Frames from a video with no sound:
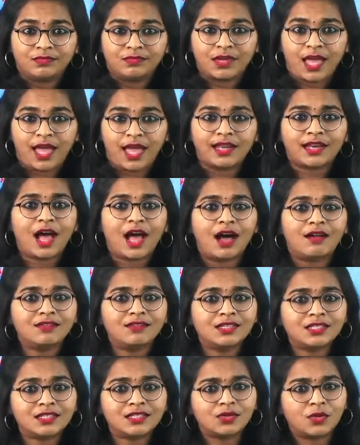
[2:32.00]
And how
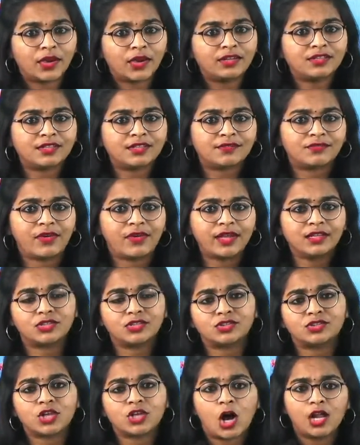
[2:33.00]
is it going to affect the
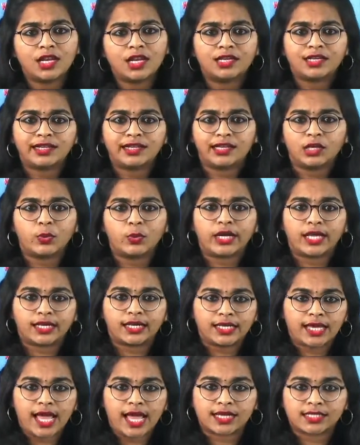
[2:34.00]
solid, liquid, and
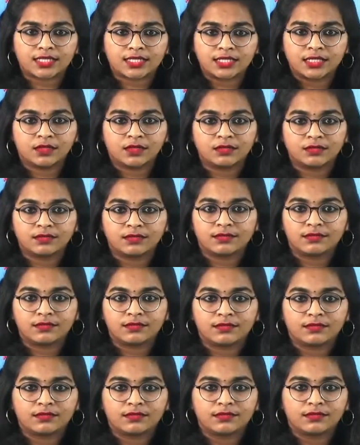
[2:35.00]
gas?
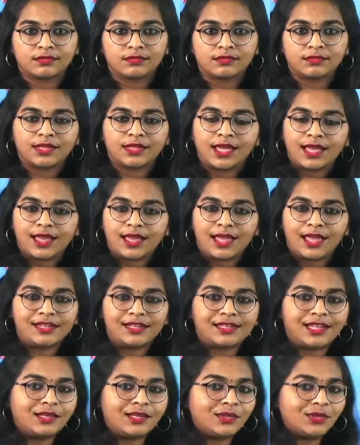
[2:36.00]
I'll
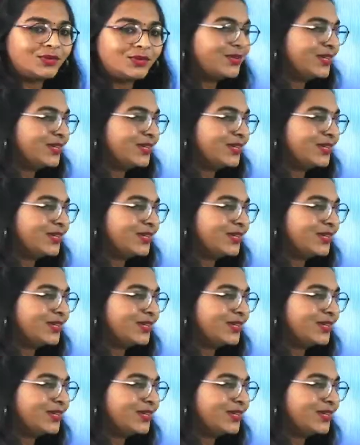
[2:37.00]
tell you.